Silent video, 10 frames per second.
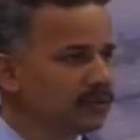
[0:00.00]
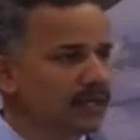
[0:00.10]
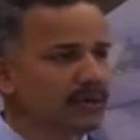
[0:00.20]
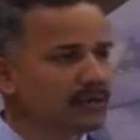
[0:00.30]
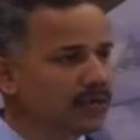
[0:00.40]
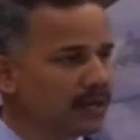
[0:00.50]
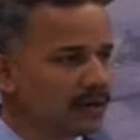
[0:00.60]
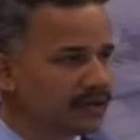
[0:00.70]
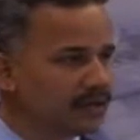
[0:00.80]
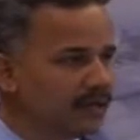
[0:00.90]
There are no
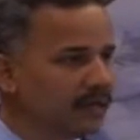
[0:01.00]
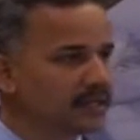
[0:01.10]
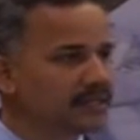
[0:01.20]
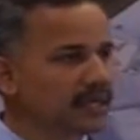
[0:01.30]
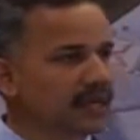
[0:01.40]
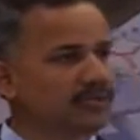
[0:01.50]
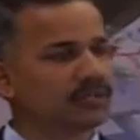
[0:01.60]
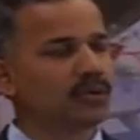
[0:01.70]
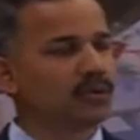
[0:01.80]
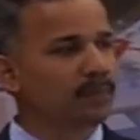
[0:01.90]
technological details here, I'm
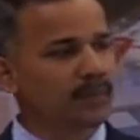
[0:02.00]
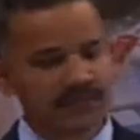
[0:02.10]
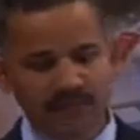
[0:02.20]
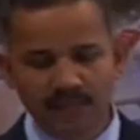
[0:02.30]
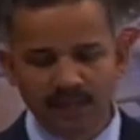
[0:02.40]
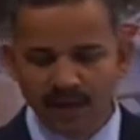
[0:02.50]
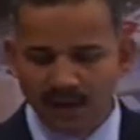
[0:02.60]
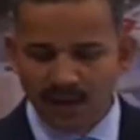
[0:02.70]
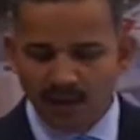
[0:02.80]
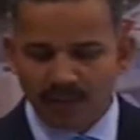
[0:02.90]
just going to present
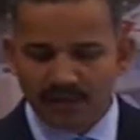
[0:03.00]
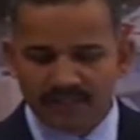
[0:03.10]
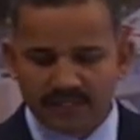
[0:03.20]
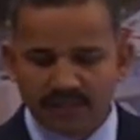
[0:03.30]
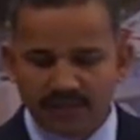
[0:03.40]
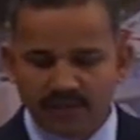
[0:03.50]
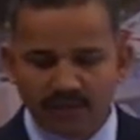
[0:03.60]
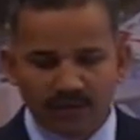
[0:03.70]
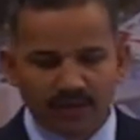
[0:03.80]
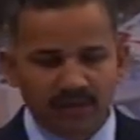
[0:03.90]
what is it and
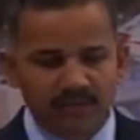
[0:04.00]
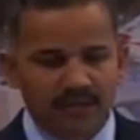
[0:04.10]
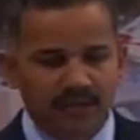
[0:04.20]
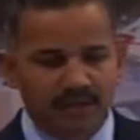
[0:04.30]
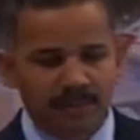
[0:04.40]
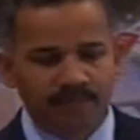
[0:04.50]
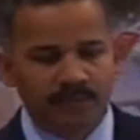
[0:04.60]
how we are using it.